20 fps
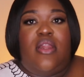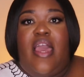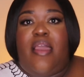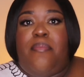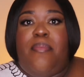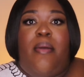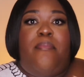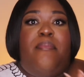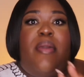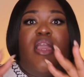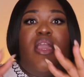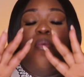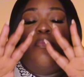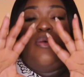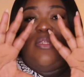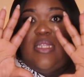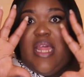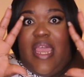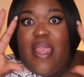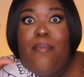Like, my makeup
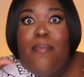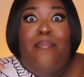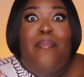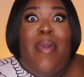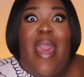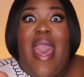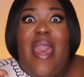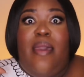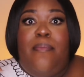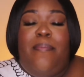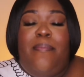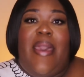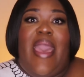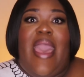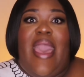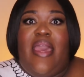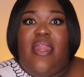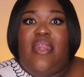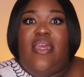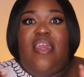was like
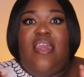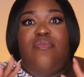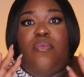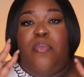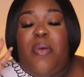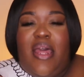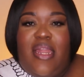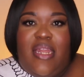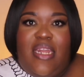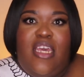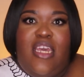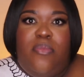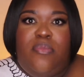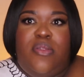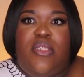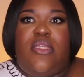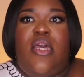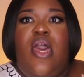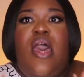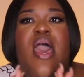matte, even my
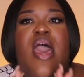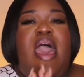lips.